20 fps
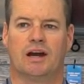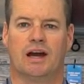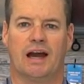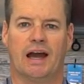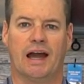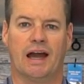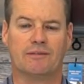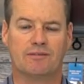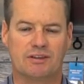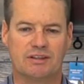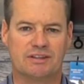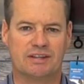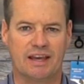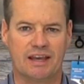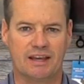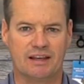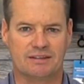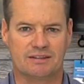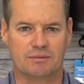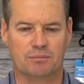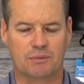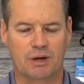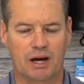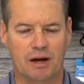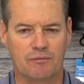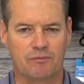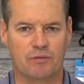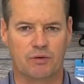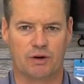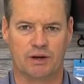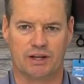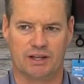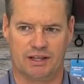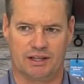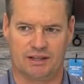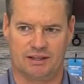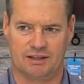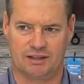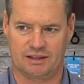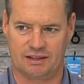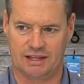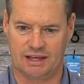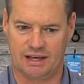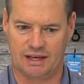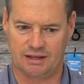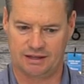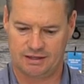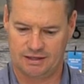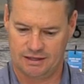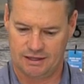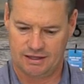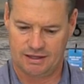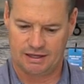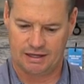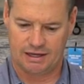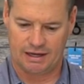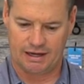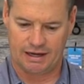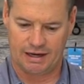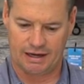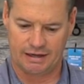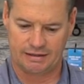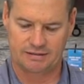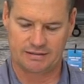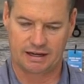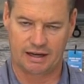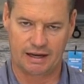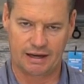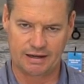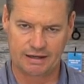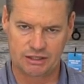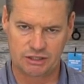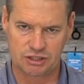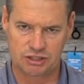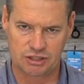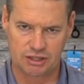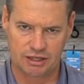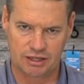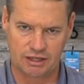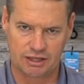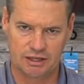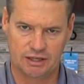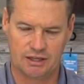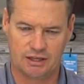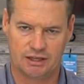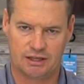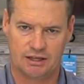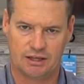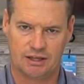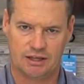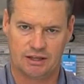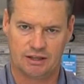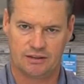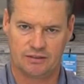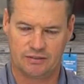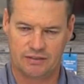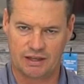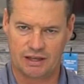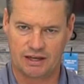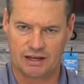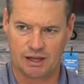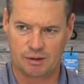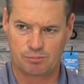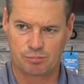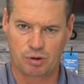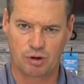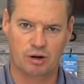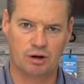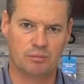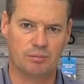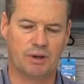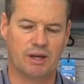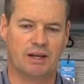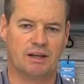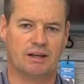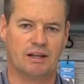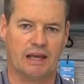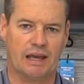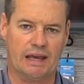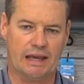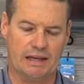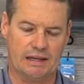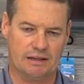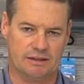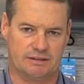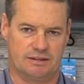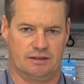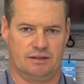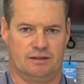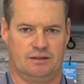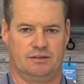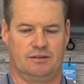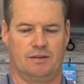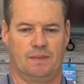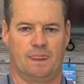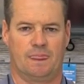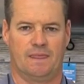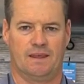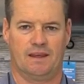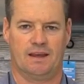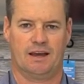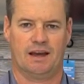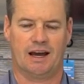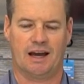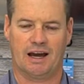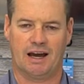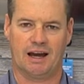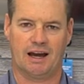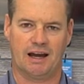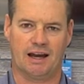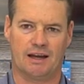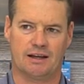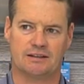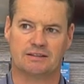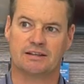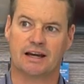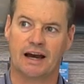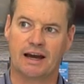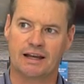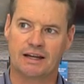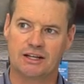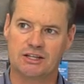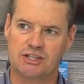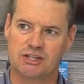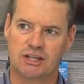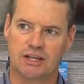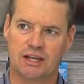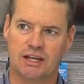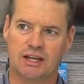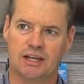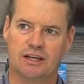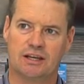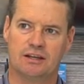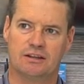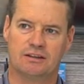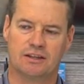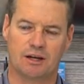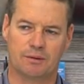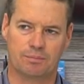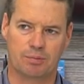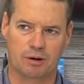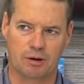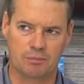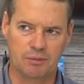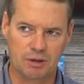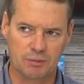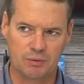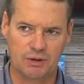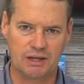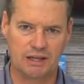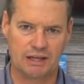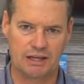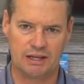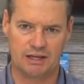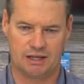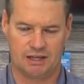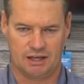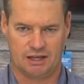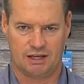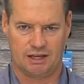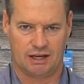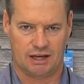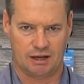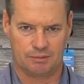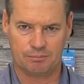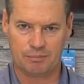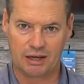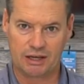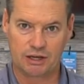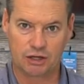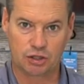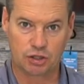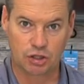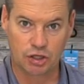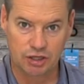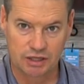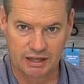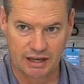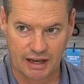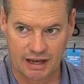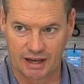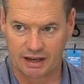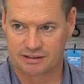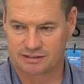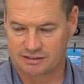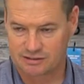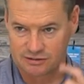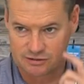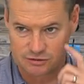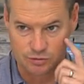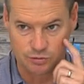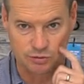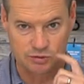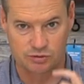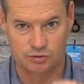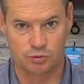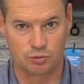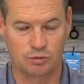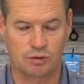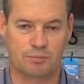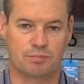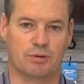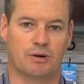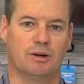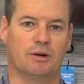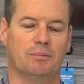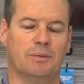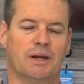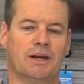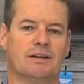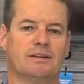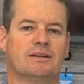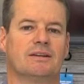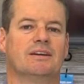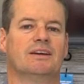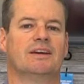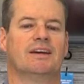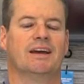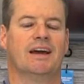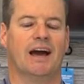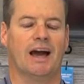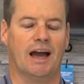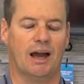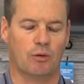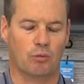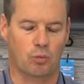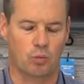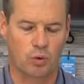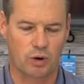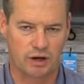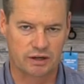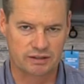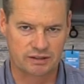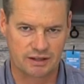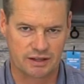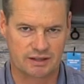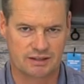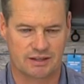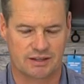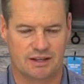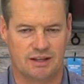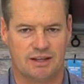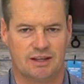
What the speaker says: take some comfort that I tied a jig that a permit ate. I tied a jig that a permit would eat. I made a good cast to a school of permit. I worked it,